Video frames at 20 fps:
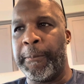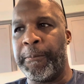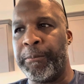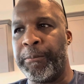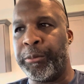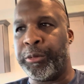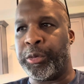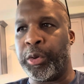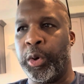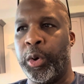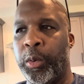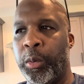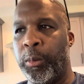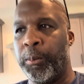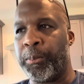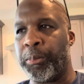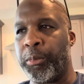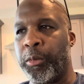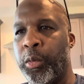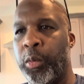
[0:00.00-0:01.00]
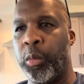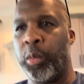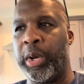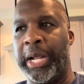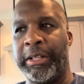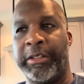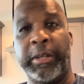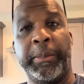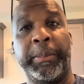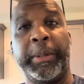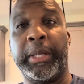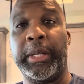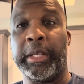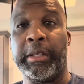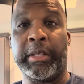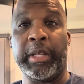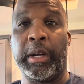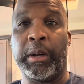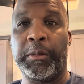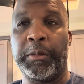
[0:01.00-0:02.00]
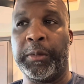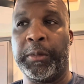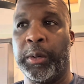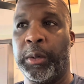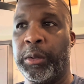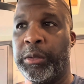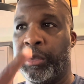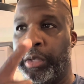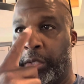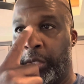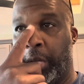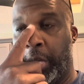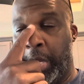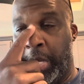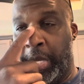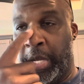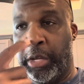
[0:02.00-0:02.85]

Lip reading: So what I typically tell folks and